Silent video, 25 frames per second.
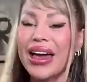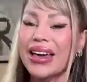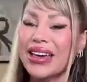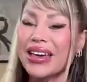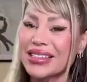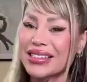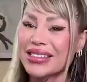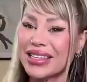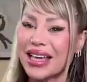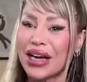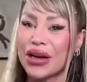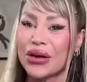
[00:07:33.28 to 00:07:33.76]

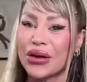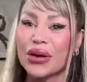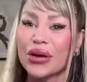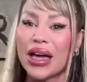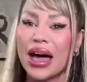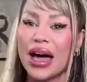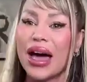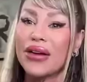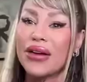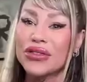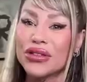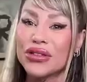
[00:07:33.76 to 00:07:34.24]
It's like we
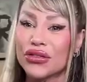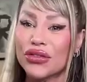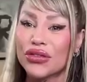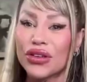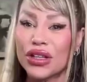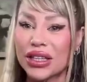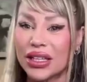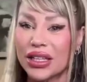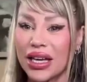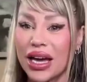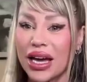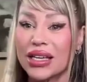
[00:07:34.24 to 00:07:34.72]
have to
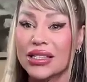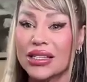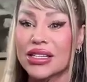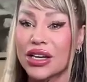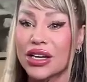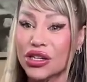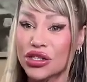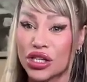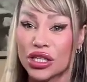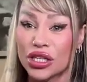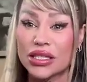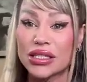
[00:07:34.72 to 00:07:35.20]
feel it at
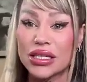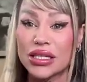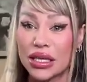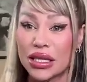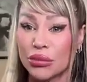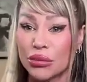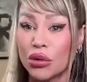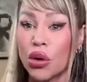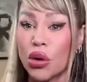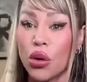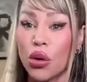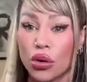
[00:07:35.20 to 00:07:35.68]
such a
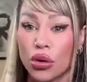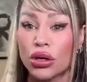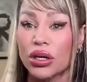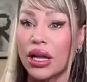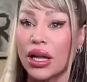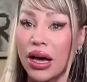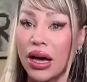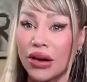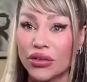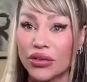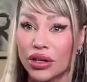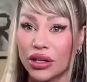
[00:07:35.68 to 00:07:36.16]
deep core
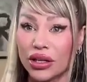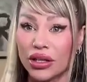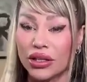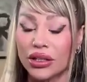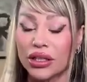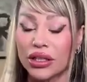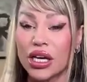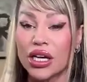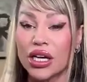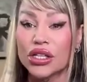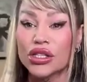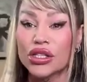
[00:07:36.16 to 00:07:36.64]

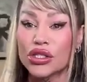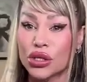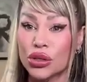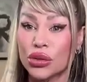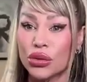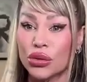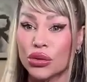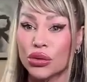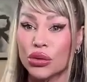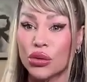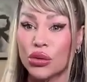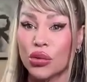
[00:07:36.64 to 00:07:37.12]
level
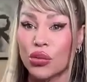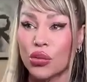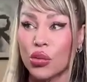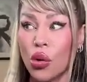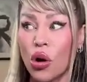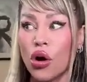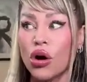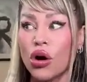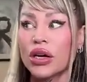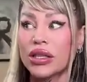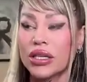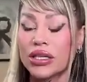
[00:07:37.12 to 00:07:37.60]
to
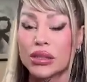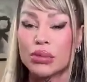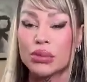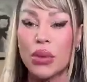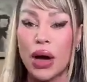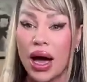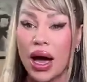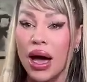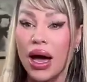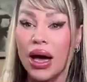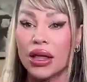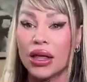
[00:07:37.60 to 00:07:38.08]
walk this
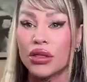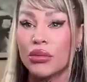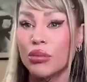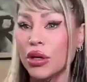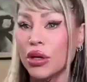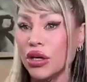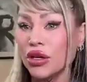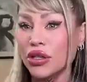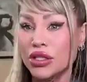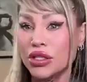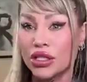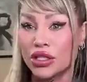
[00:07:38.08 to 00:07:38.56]
path
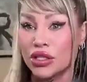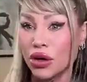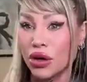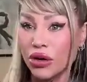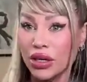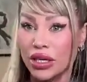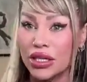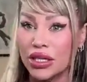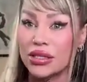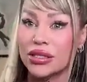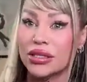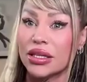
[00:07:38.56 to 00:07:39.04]
because it's
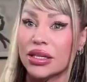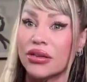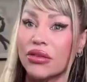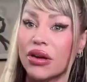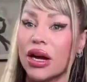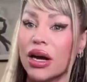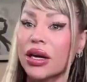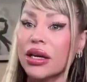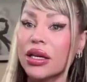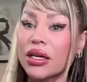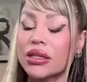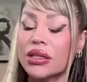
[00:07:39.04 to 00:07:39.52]
not easy,
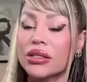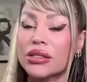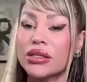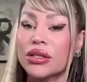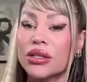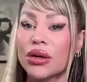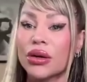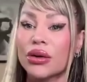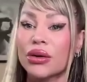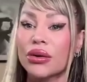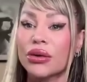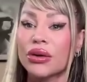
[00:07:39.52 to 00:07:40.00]
right?
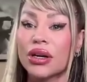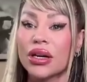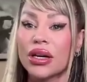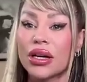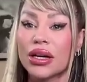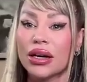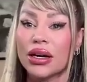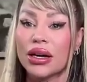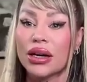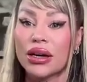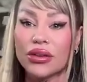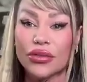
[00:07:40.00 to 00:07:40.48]
So
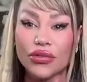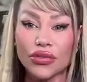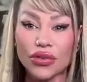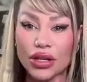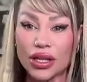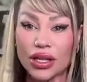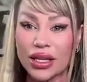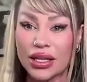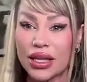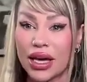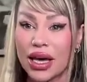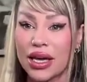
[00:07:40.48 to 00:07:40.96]
I
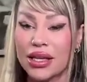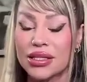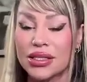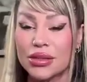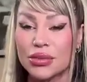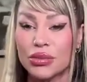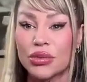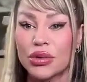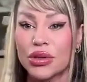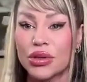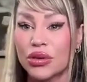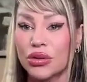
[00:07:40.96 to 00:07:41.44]
feel like
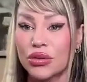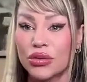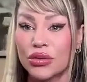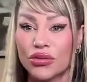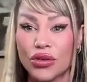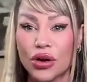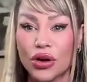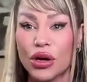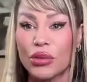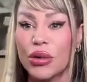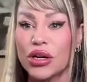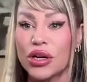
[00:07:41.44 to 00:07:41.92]
you're
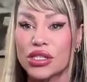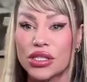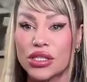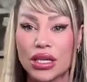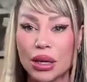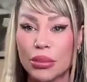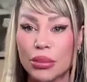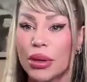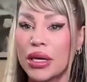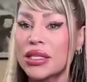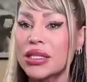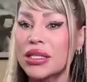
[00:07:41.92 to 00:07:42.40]
very much
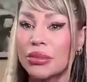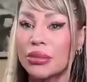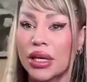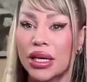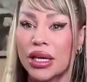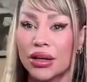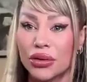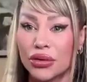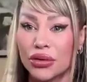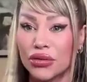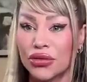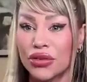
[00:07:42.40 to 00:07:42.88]
the
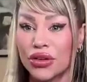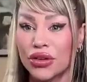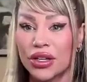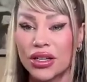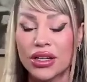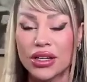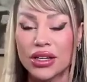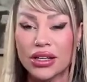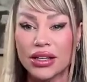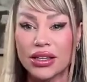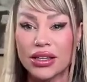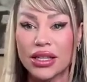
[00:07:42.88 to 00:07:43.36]
epitome of
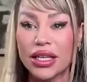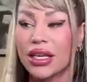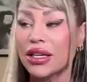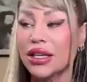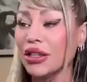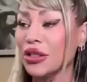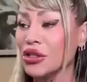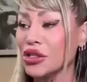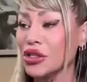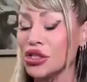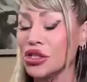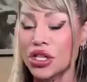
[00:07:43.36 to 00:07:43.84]
the
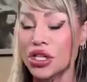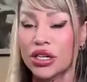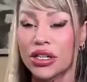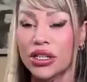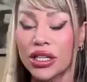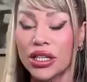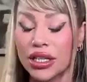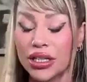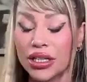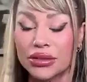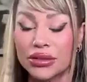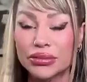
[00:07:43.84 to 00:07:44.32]
healer's
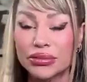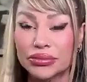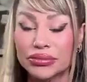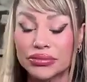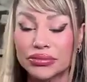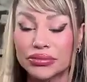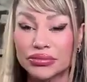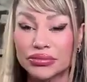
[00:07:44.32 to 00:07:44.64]
journey.